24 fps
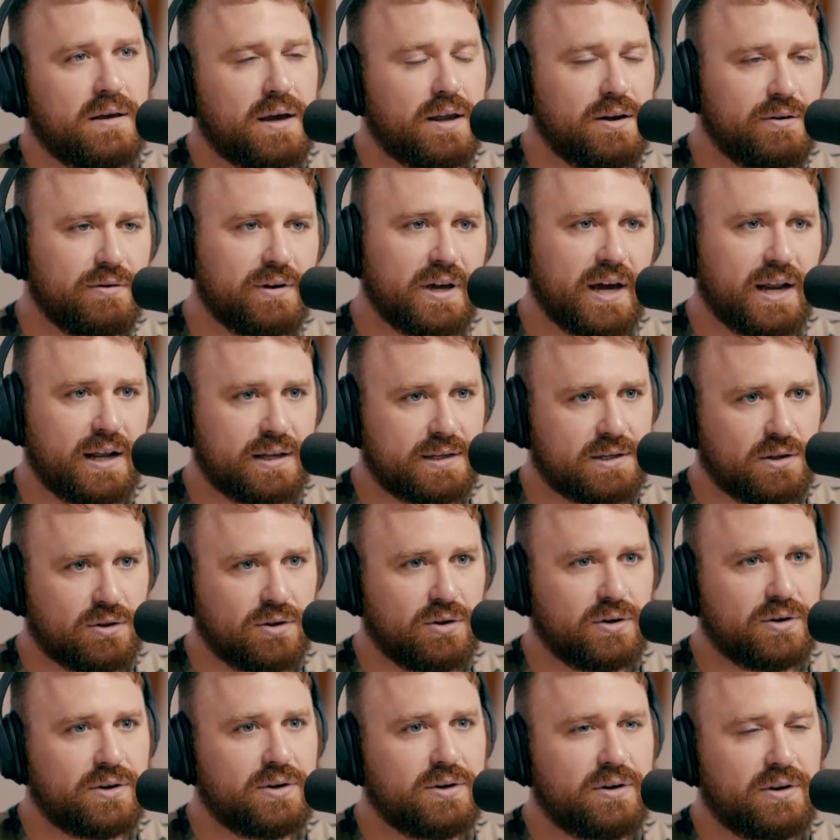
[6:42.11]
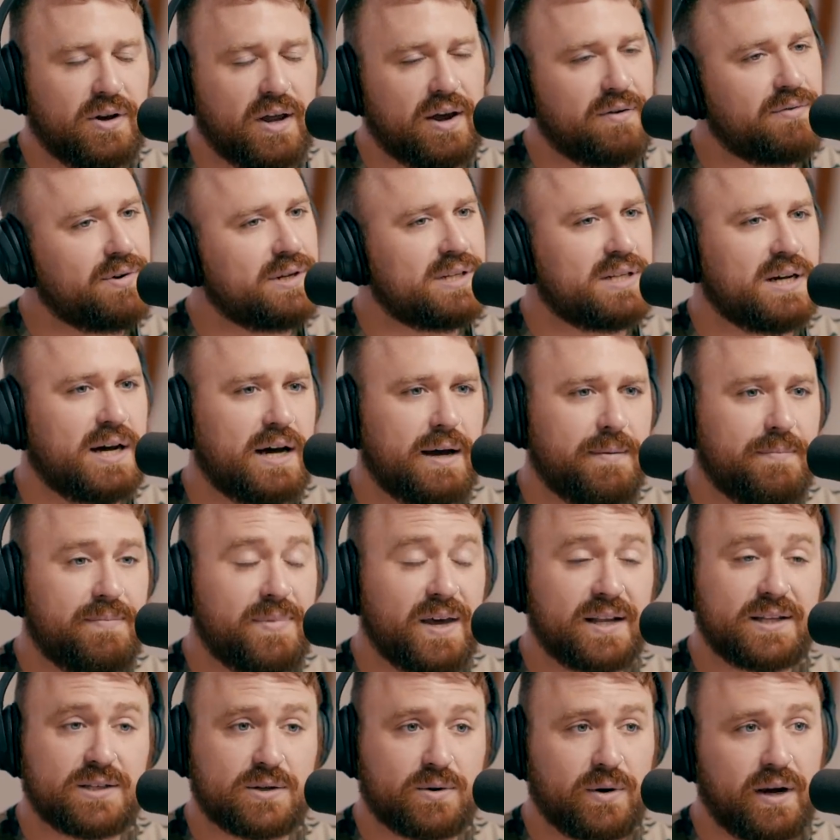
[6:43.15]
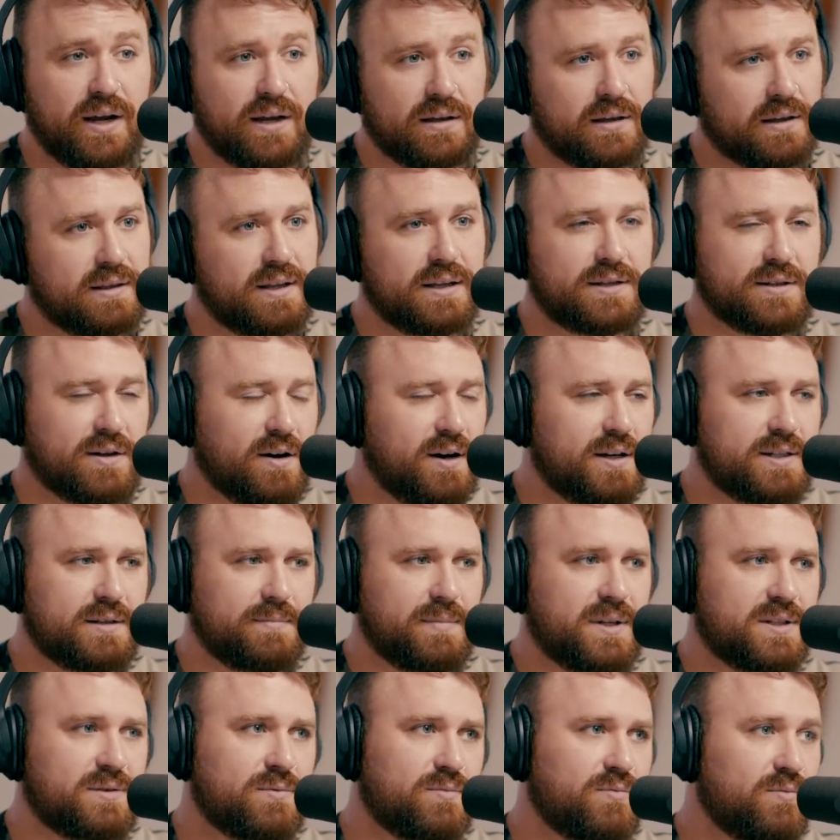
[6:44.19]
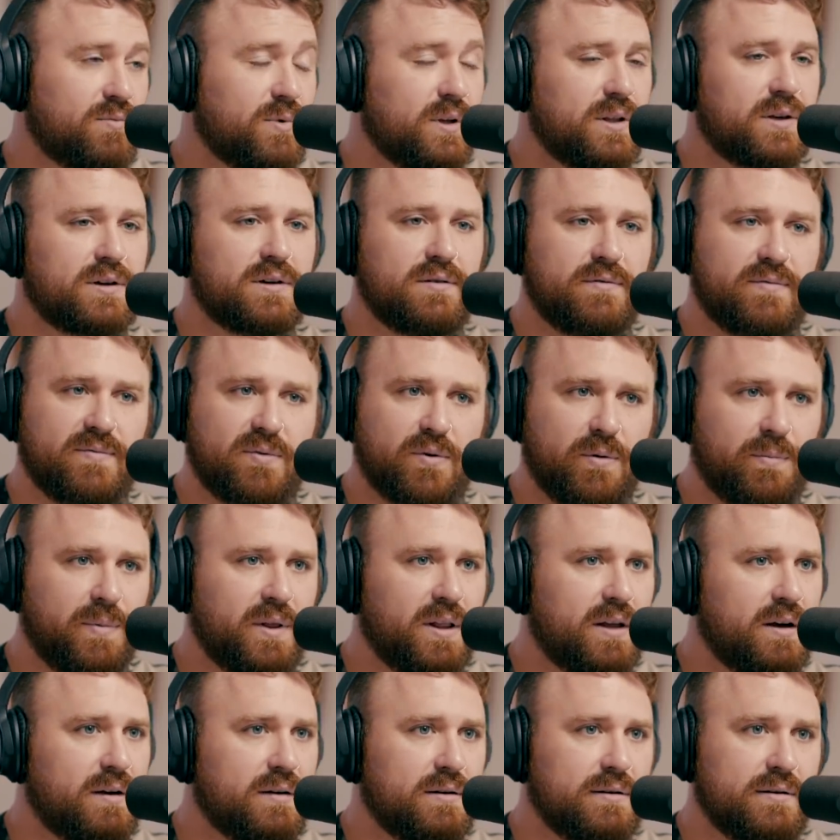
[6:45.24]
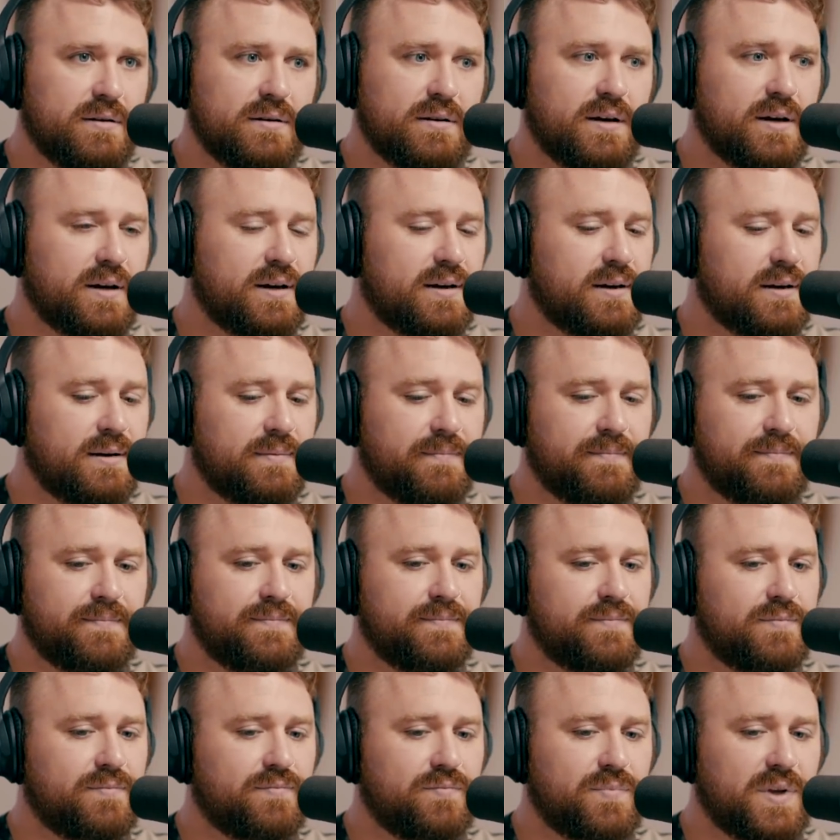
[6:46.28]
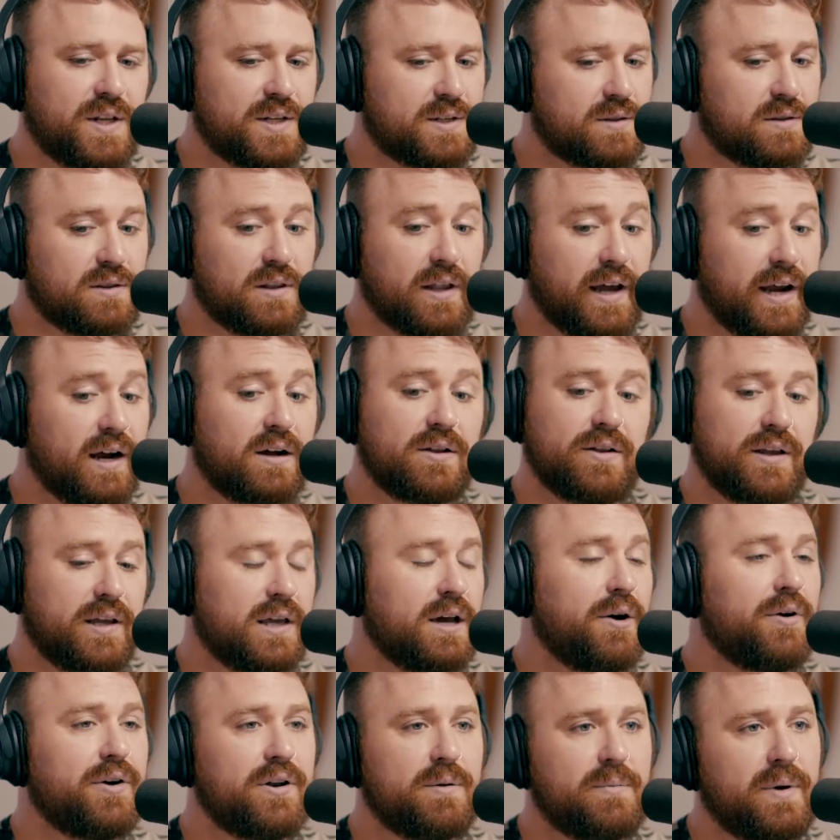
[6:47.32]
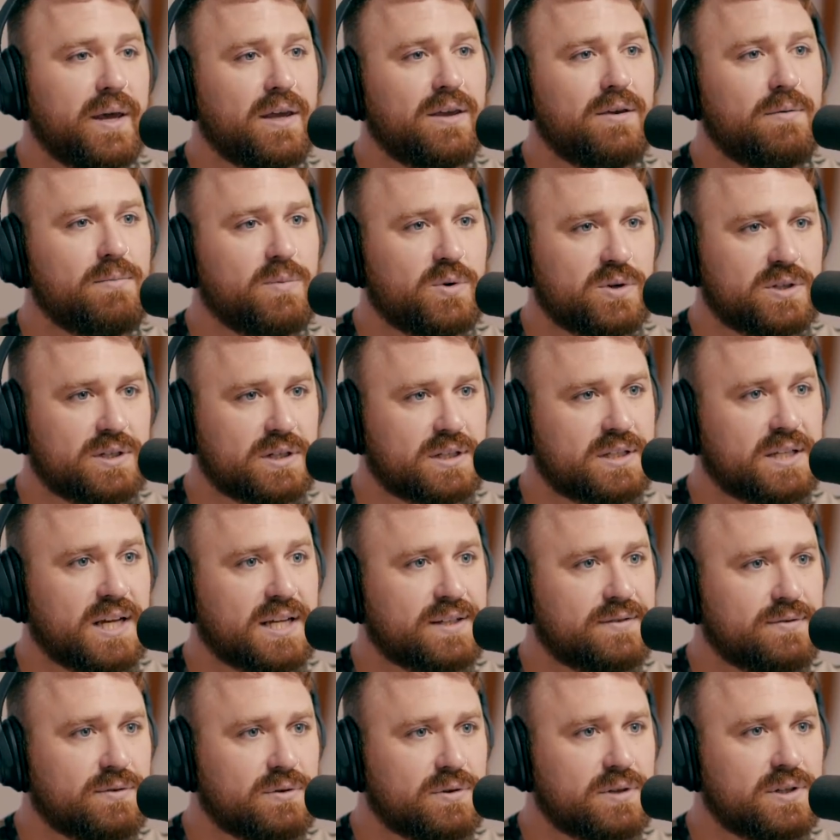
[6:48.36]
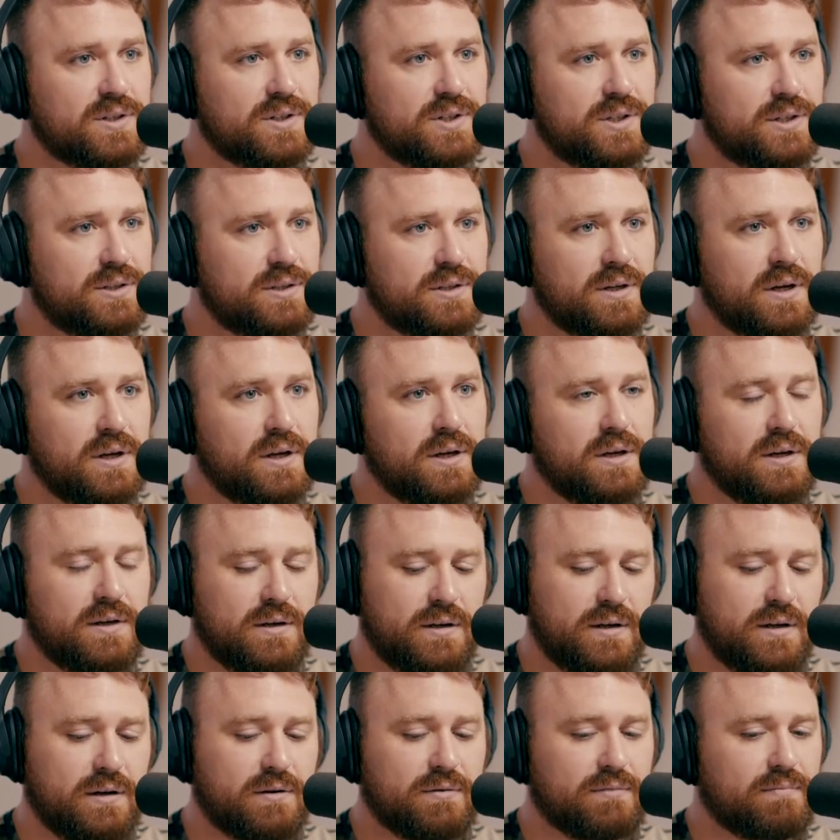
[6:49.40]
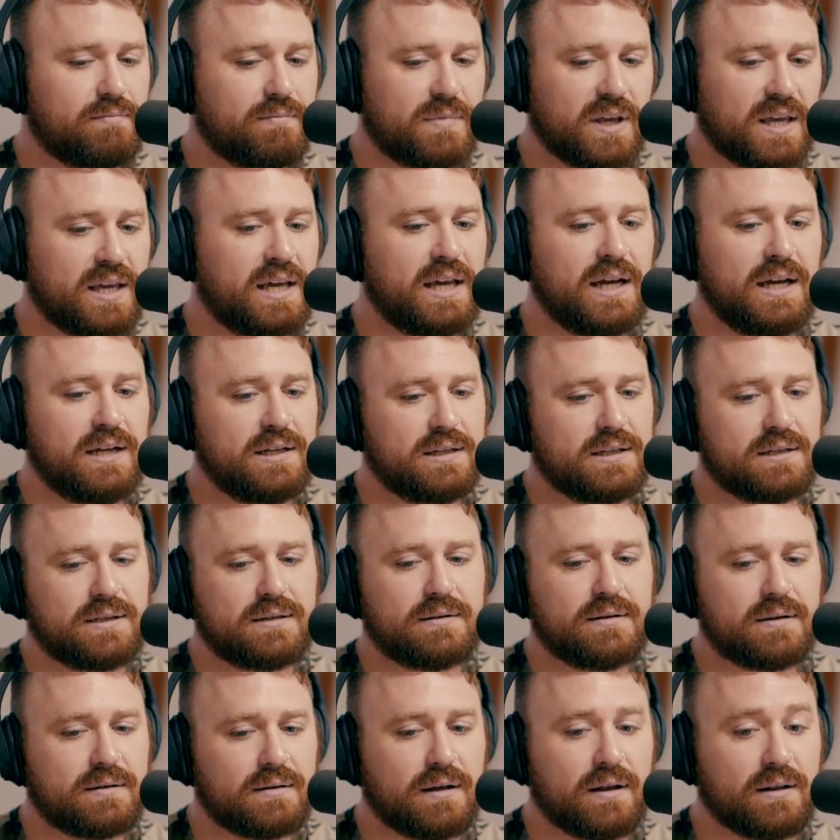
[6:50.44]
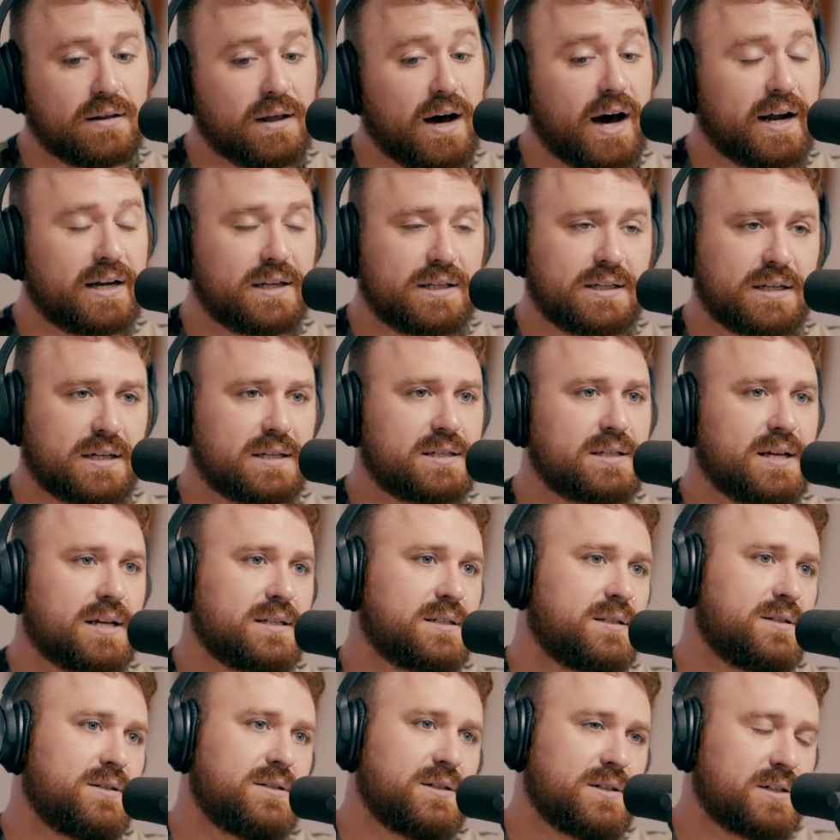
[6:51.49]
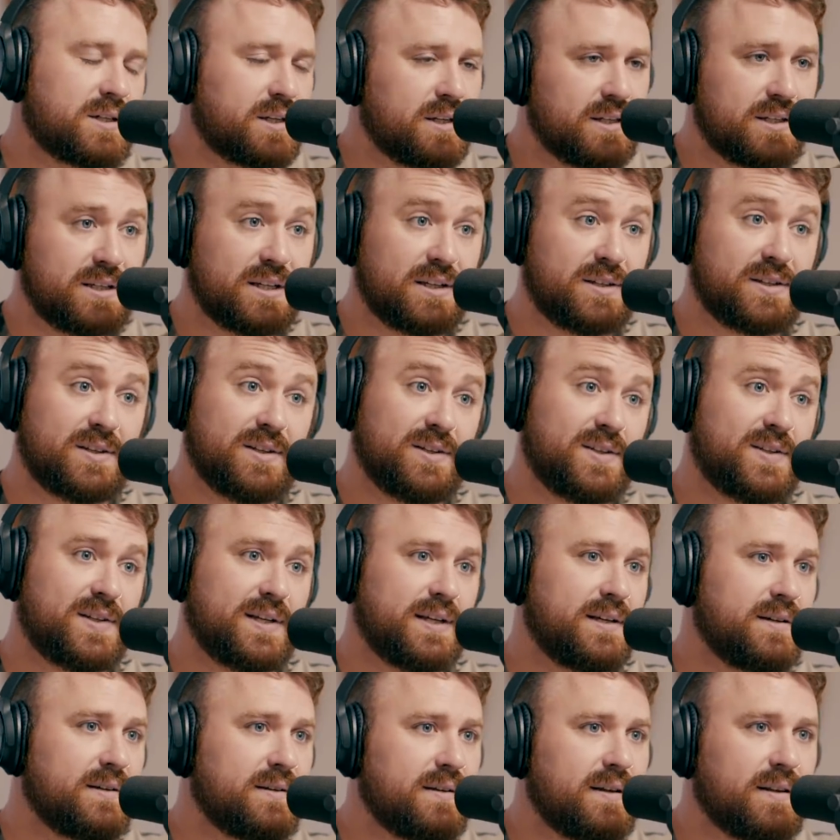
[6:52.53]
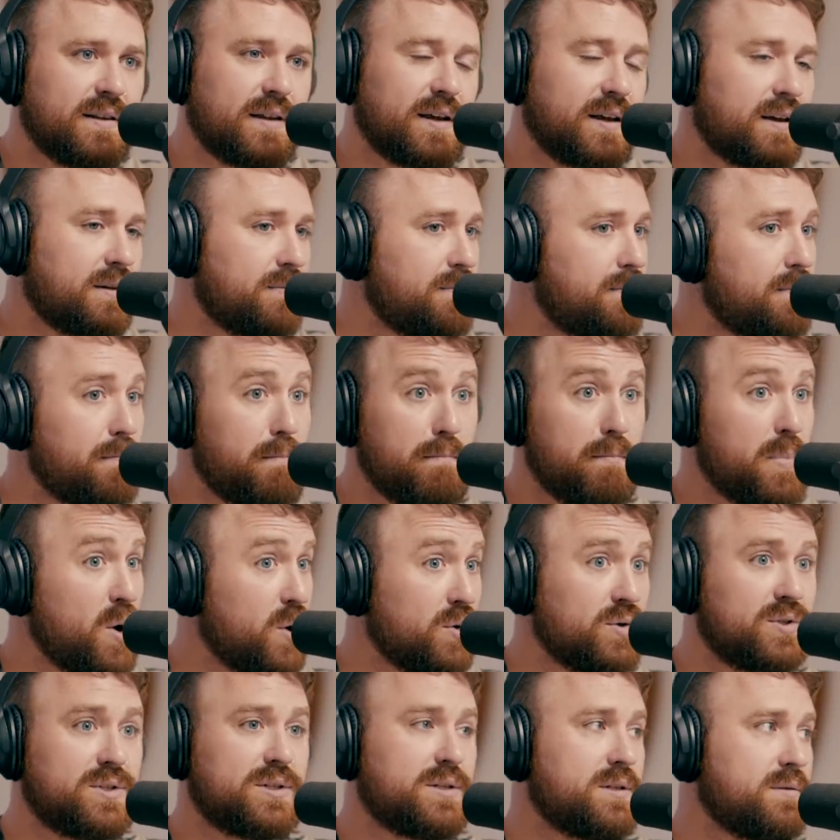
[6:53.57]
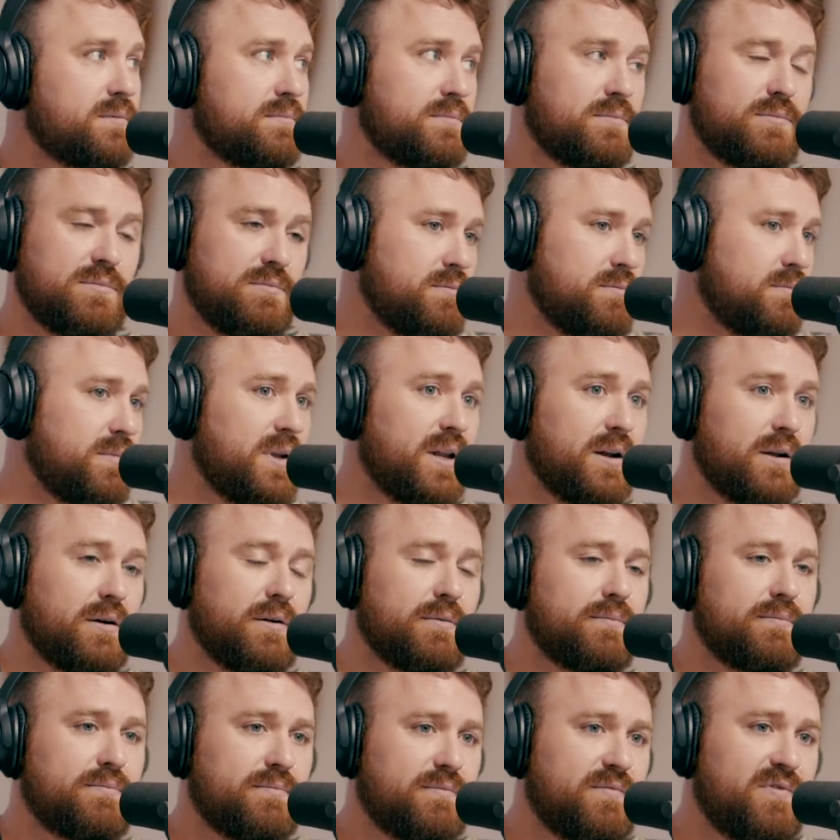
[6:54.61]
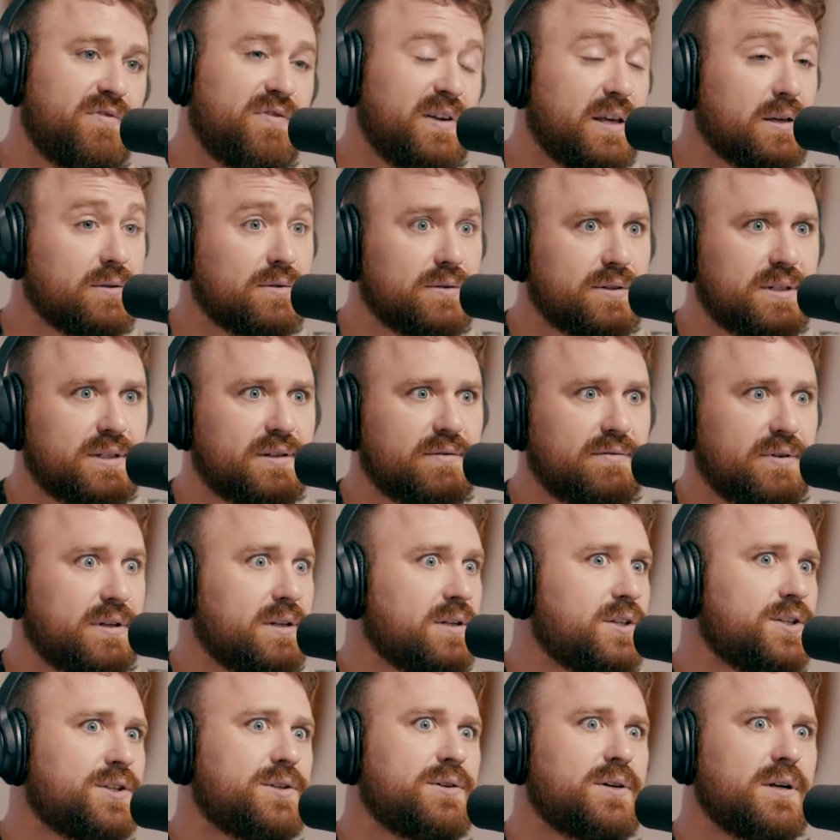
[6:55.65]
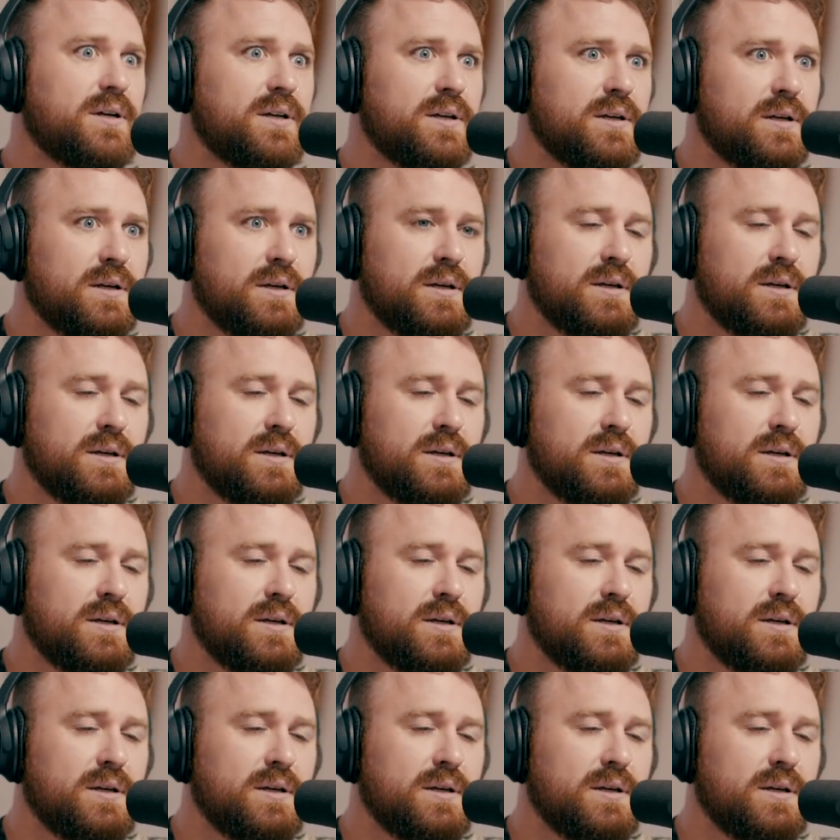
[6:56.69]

and you get it to look good every time. That's great. Like that's awesome. That's a really good formula. Um, it's likely going to make you more successful because you know the key to a lot of success is just consistency in like mm. most you know fields of industry.